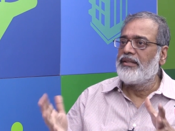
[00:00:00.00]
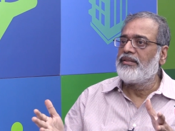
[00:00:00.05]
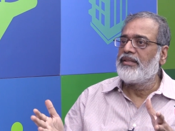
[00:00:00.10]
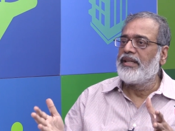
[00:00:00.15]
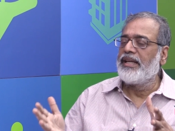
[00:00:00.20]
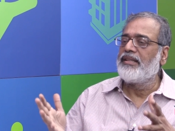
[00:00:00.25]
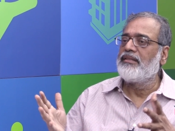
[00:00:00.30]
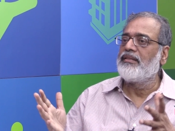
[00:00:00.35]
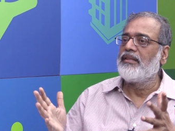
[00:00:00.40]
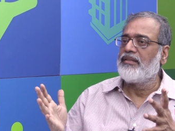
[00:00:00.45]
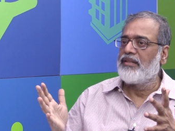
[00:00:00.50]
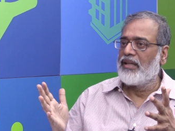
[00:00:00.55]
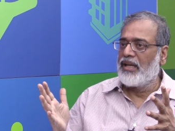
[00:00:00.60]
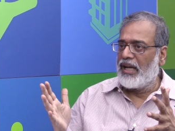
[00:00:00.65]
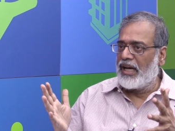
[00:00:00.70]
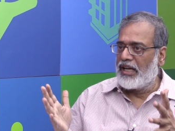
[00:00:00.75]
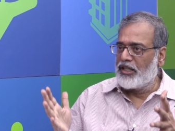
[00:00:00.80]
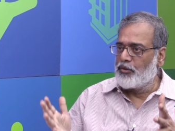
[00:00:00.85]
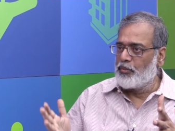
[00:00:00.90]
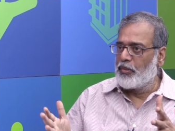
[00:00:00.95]
States has a
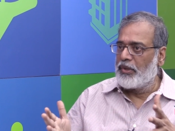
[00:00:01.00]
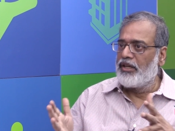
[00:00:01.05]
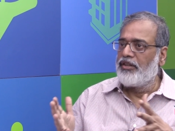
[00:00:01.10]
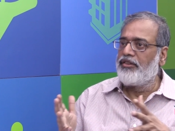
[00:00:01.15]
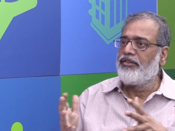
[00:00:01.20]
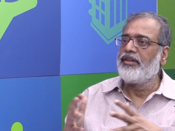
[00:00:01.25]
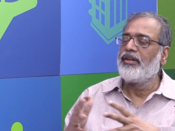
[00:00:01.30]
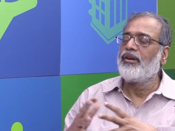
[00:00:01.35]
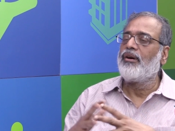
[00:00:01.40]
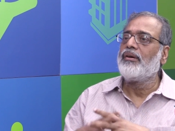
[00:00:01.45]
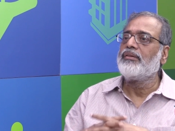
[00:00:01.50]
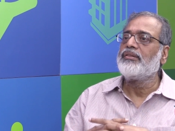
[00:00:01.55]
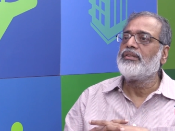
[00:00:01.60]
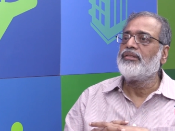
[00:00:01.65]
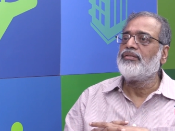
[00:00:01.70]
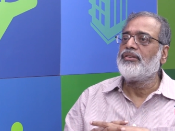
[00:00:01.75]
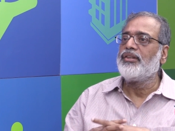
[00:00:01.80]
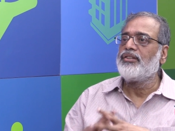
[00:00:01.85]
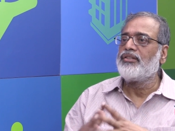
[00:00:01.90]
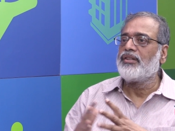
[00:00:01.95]
large military
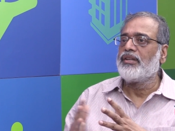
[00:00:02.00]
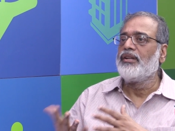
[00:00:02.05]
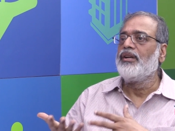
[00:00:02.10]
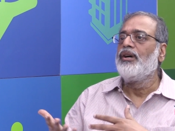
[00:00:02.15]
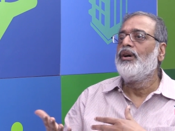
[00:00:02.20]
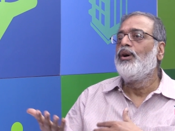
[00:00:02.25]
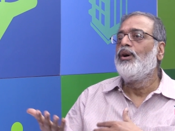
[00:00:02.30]
concentration,